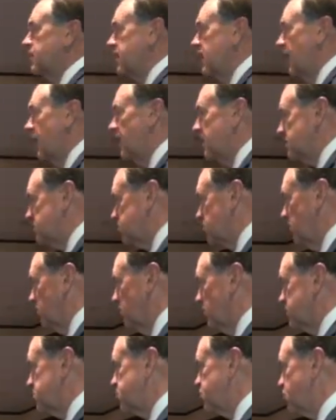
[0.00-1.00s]
the
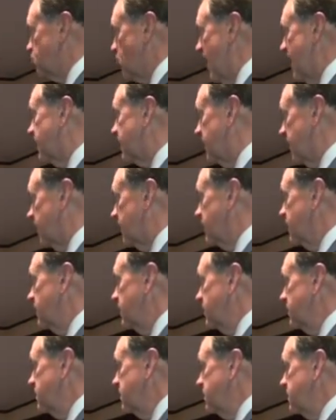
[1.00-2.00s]
Ayatollahs threatening
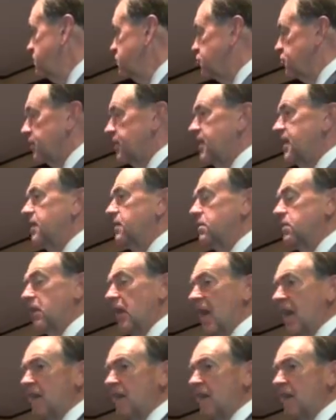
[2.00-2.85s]
to kill